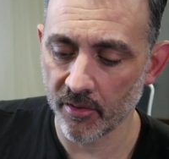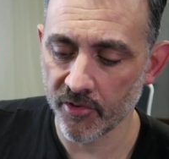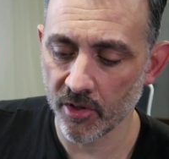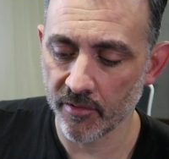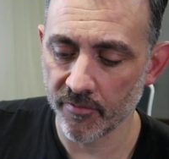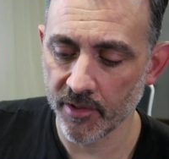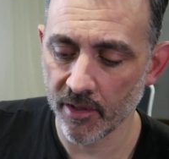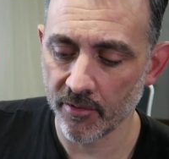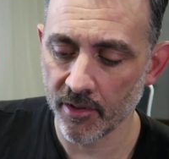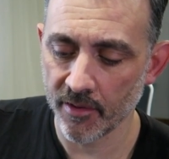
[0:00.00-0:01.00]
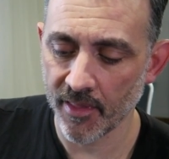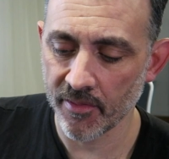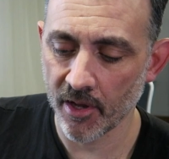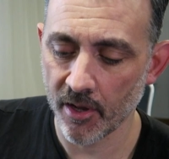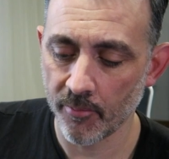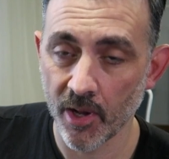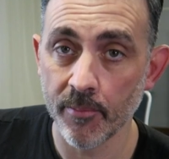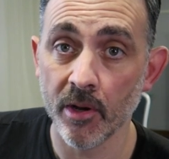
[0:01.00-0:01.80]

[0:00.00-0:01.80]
I've kind of, you know, learned that the hard way.